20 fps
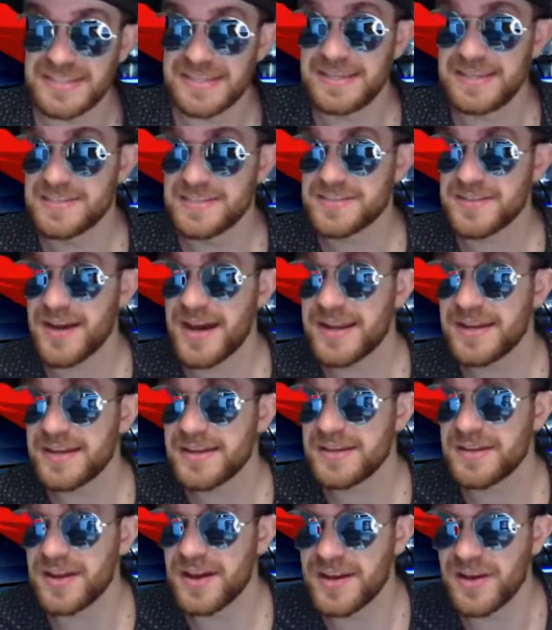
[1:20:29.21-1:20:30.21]
He's got
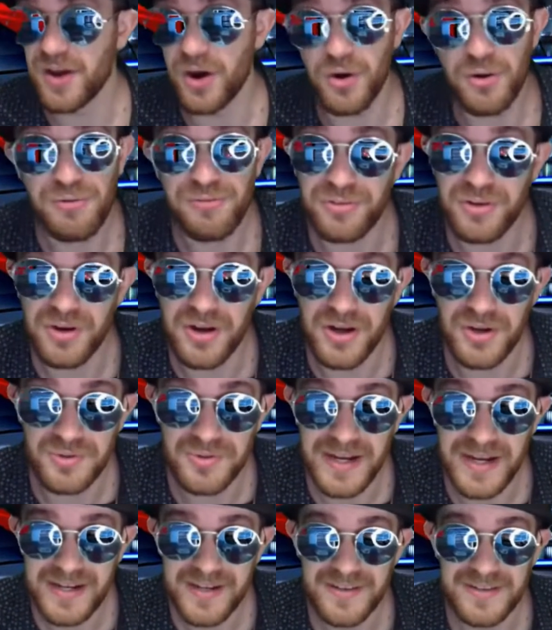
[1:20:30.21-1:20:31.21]
an overall
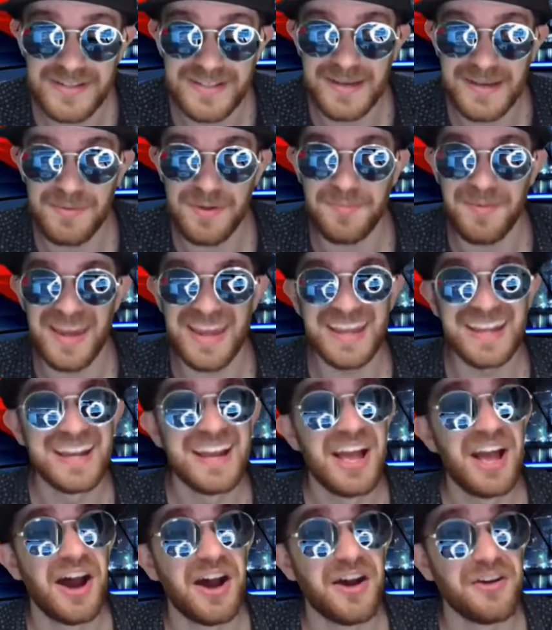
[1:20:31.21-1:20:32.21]
record in MMA
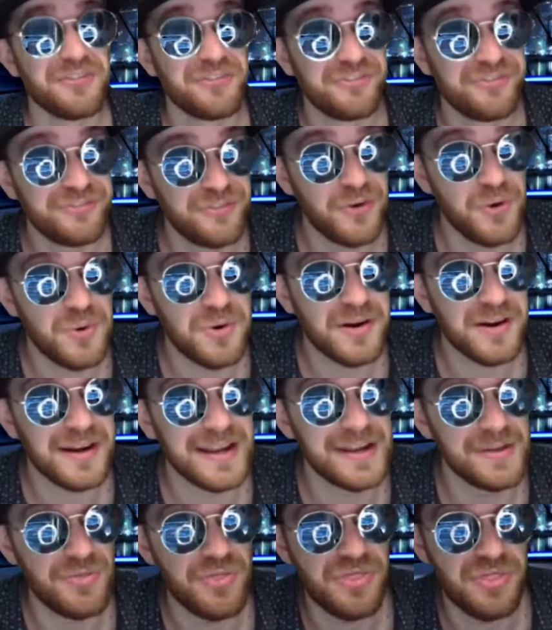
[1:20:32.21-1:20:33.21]
of
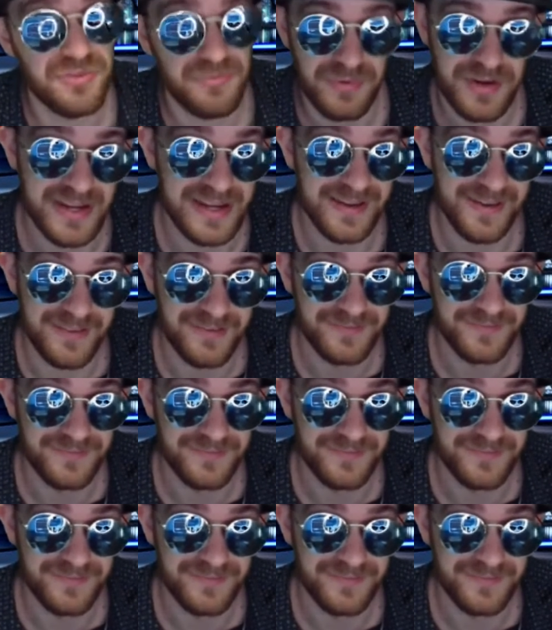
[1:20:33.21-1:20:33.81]
4-3,